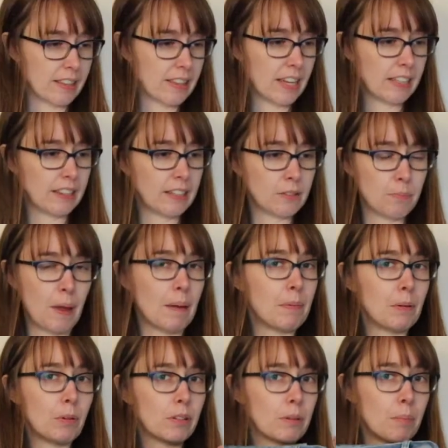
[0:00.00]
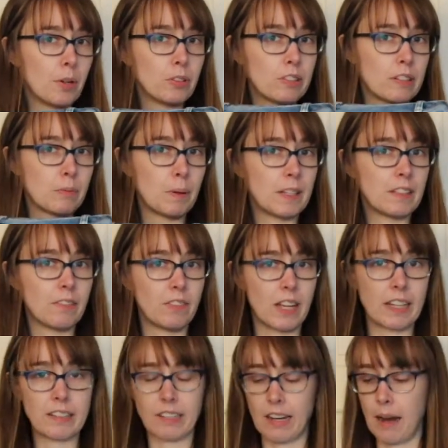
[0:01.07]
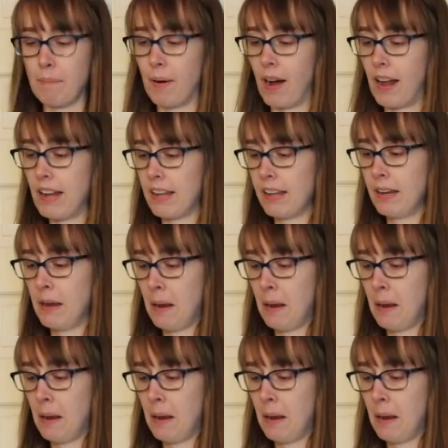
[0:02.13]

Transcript: think these maybe were the most expensive things that I bought.